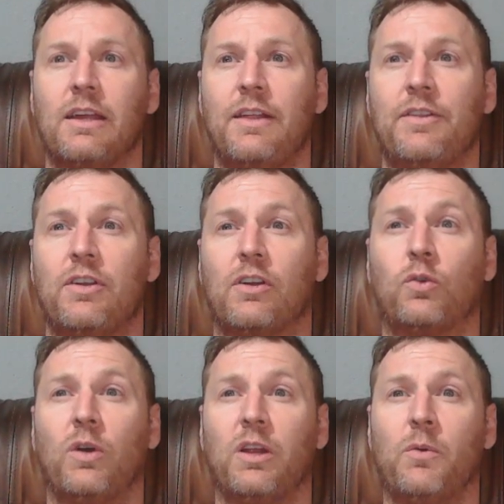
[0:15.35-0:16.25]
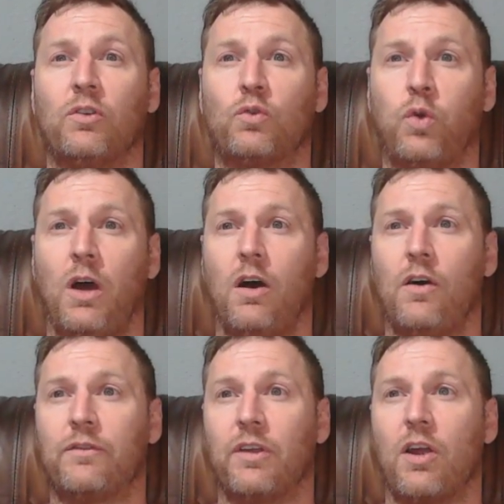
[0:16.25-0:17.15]
In the year
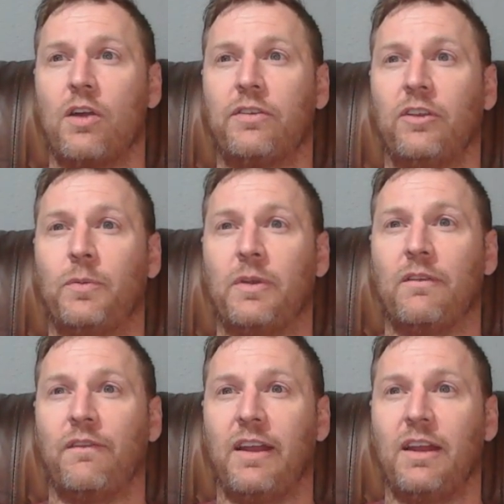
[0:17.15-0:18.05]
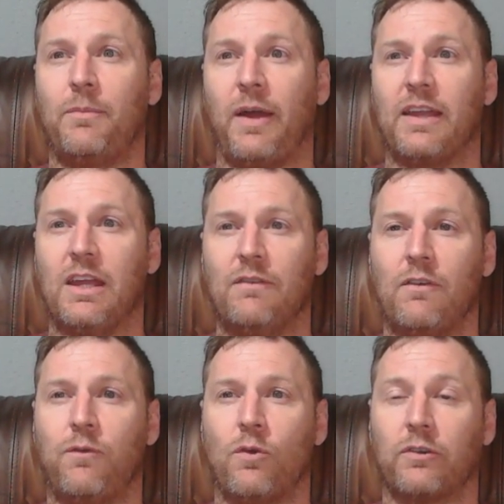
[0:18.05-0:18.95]
2112, the Earth has been invaded by
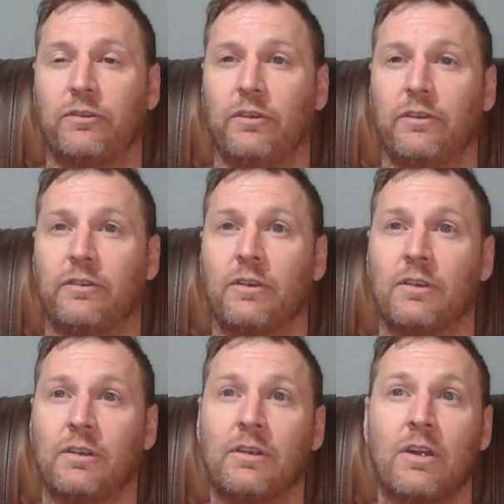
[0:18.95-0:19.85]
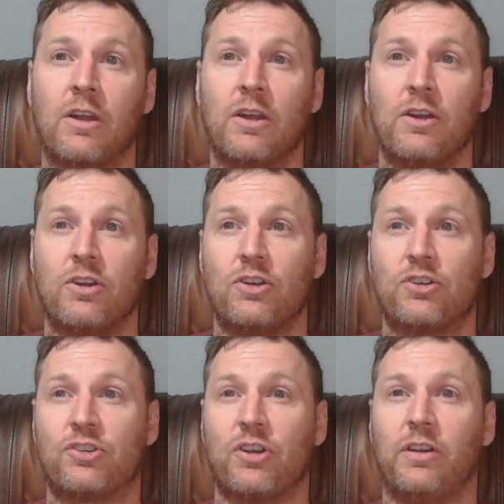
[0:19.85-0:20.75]
evil forces.
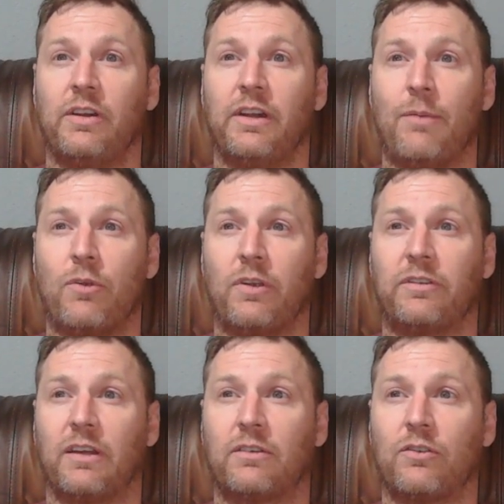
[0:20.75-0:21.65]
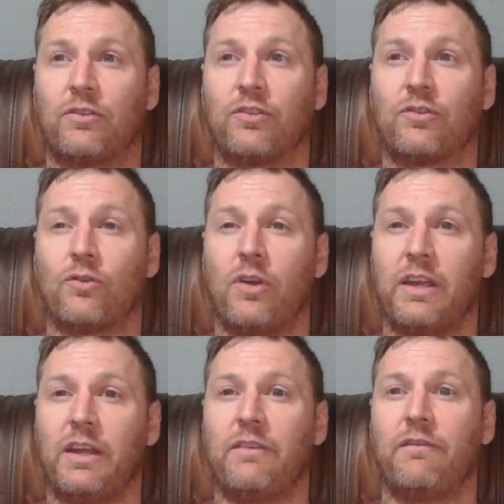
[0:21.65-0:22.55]
Journey to neighboring sectors
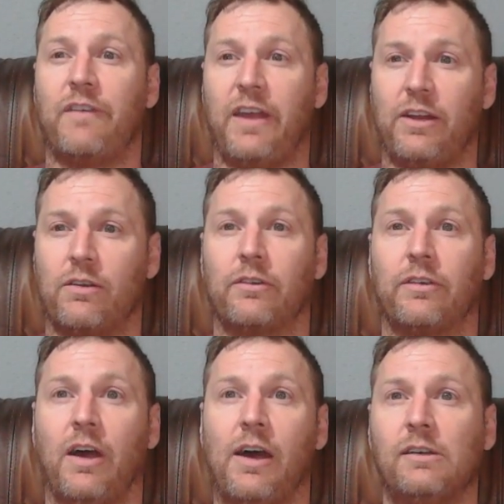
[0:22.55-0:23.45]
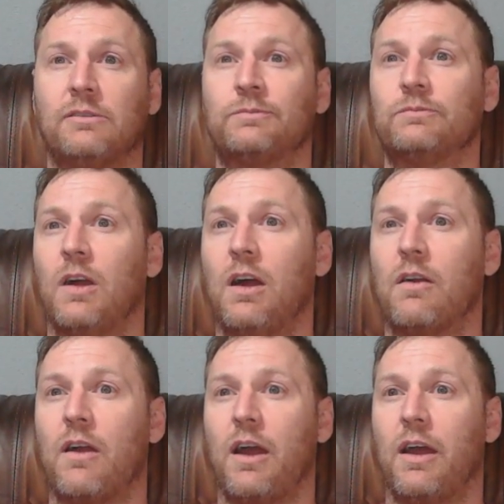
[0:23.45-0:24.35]
destroying invaders, huh?
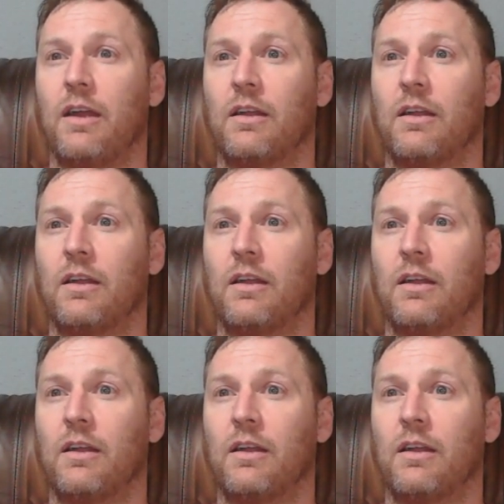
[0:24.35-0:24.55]
Alright.